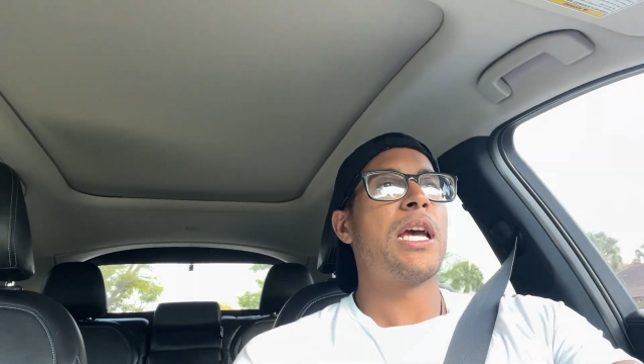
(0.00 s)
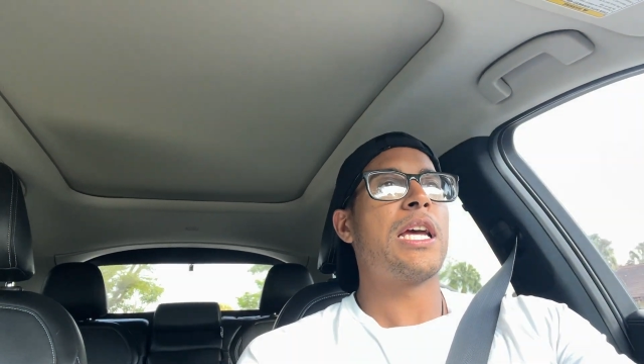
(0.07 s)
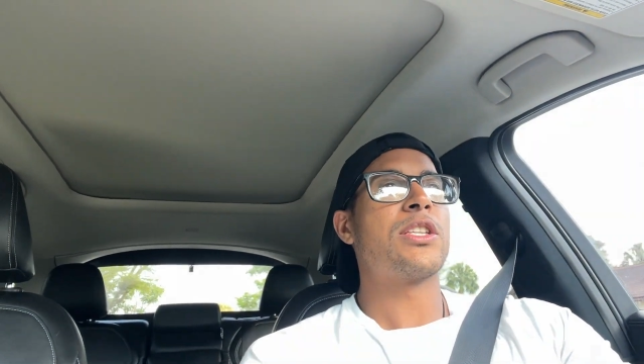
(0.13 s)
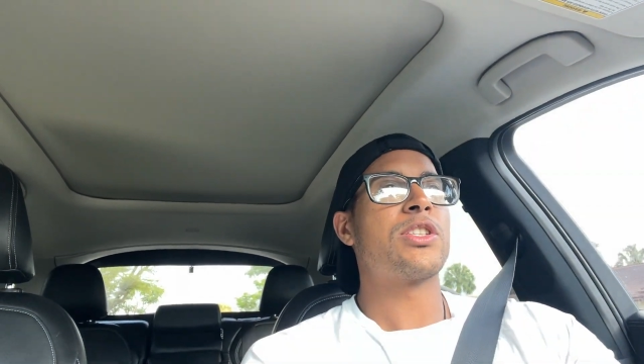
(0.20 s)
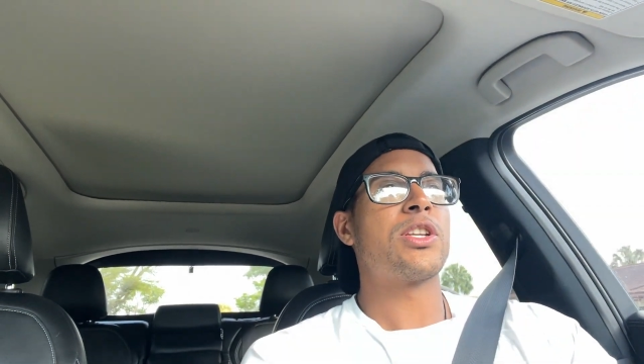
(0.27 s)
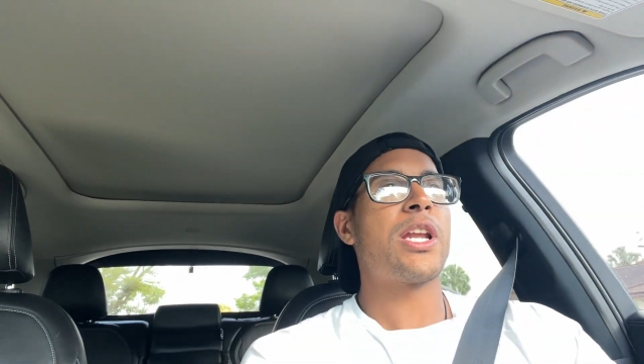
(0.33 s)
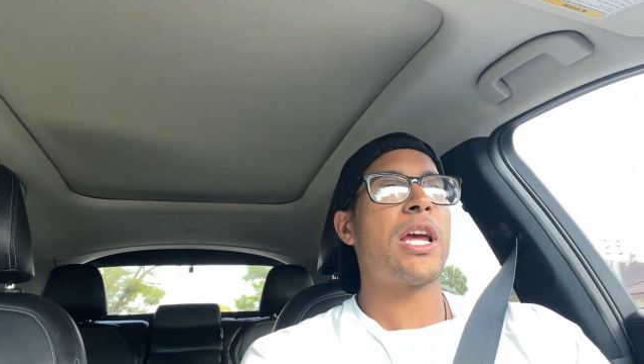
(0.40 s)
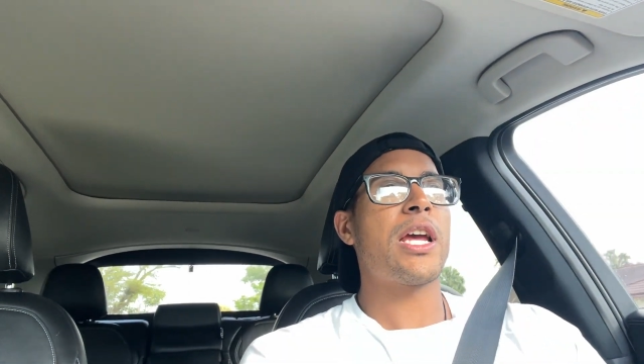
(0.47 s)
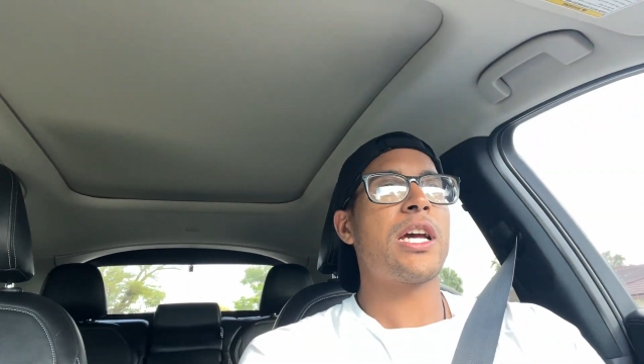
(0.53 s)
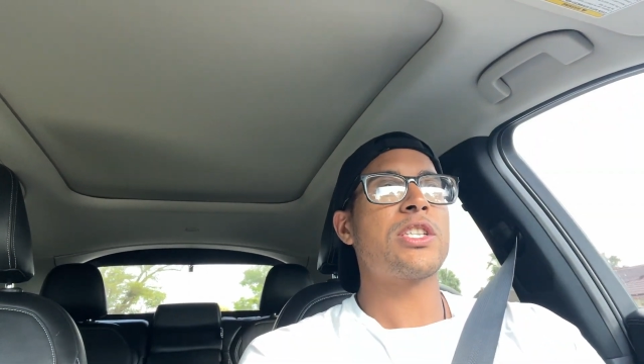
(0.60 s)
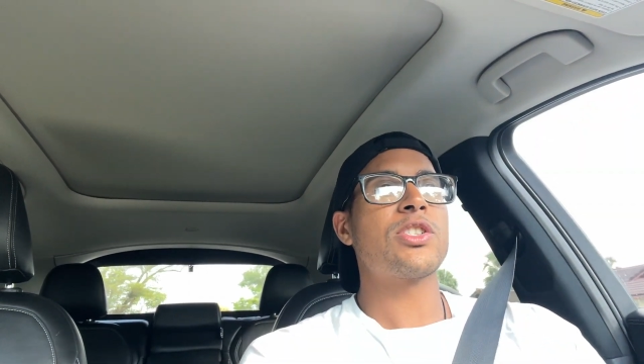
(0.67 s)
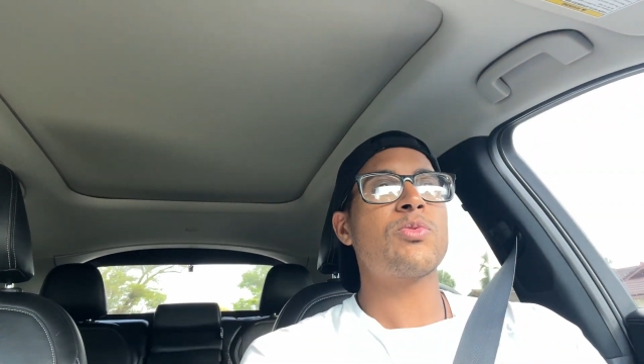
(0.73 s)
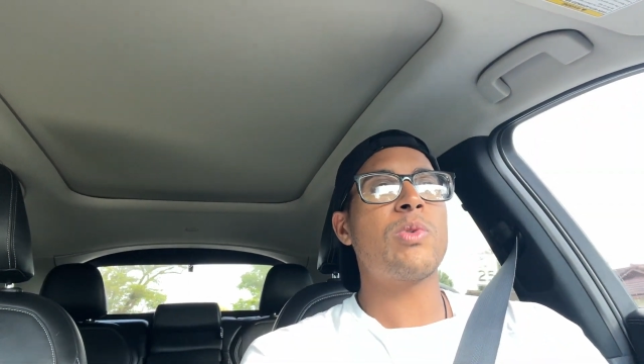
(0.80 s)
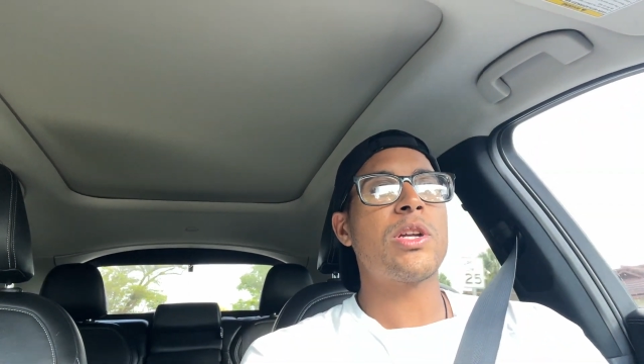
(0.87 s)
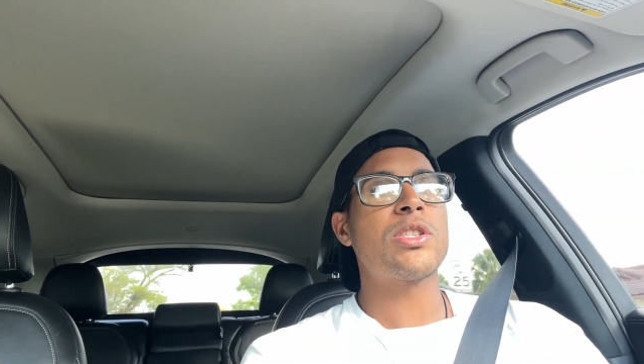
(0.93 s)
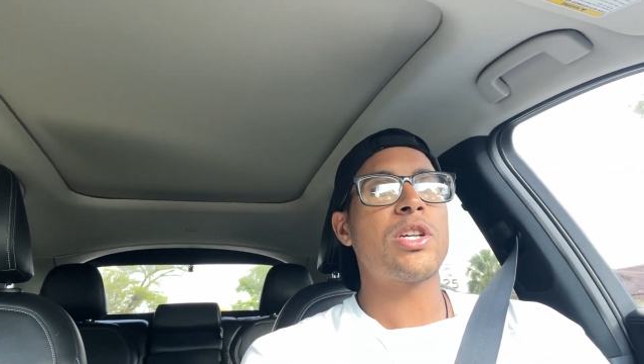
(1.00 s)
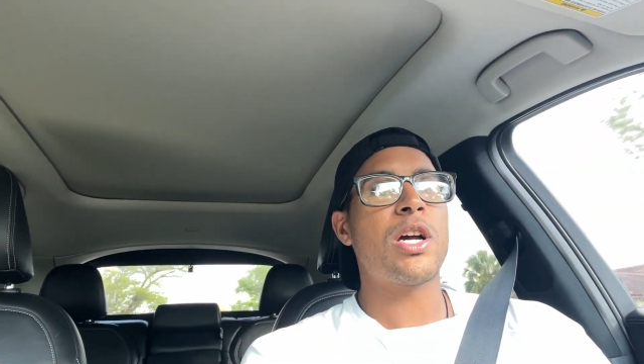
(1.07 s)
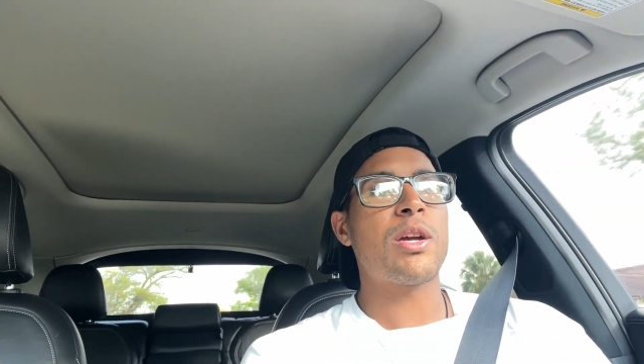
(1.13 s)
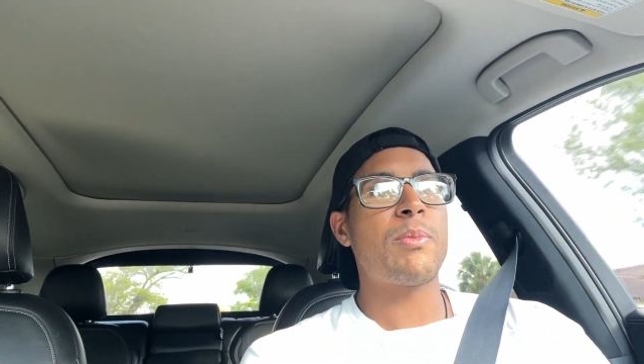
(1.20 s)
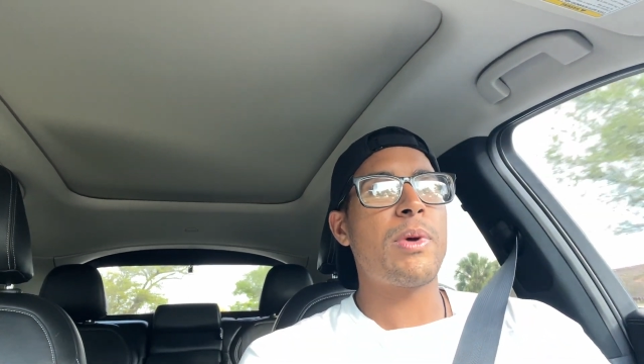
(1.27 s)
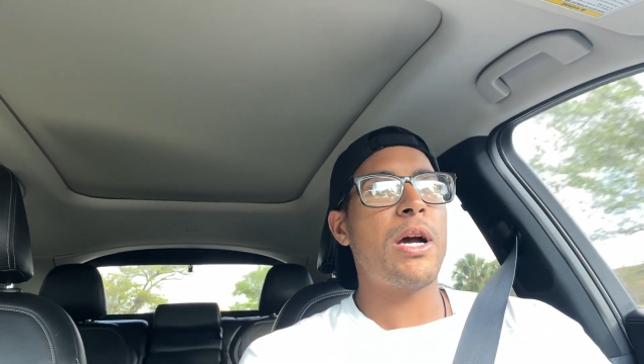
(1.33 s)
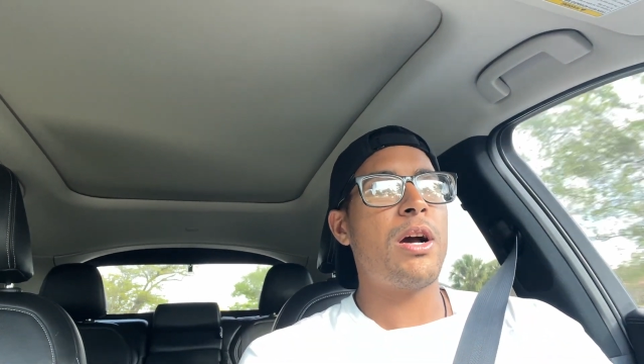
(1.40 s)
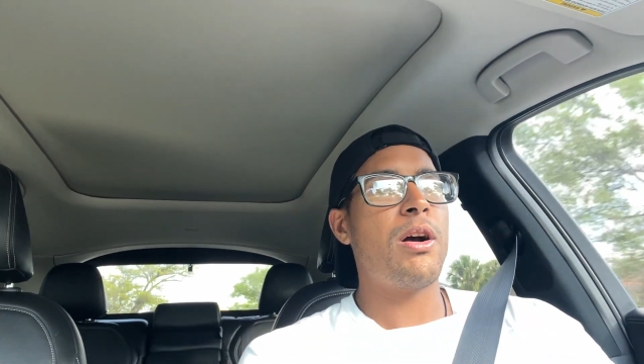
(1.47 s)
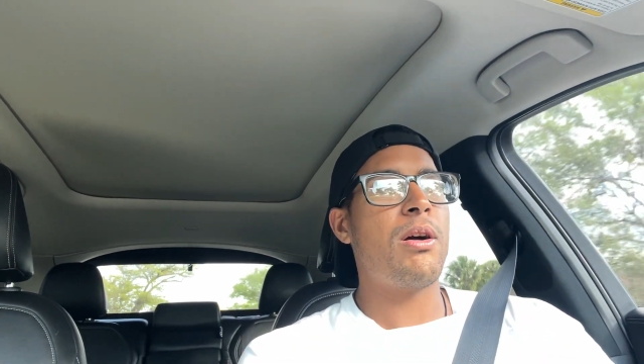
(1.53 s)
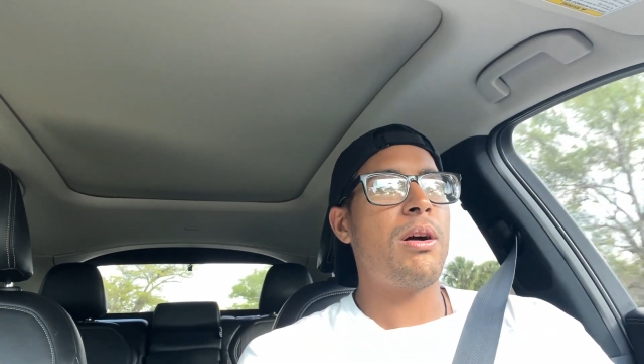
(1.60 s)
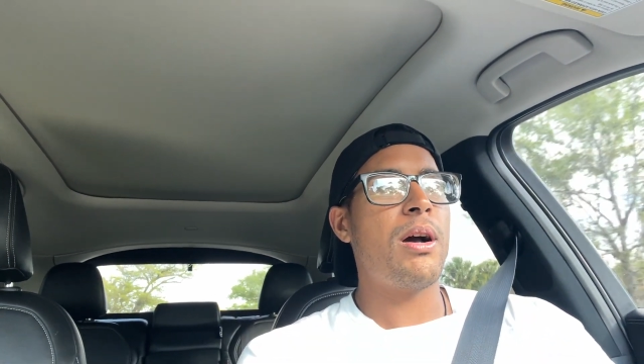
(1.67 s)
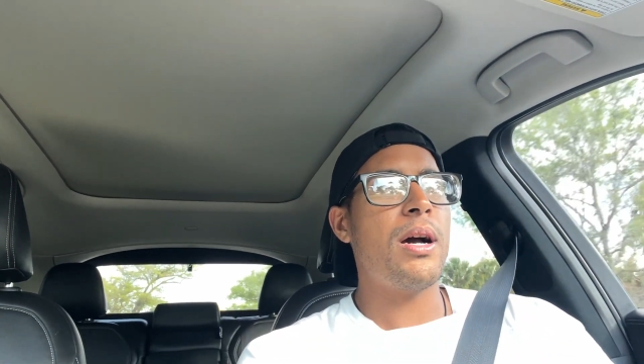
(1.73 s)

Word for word: And today I just want to talk about,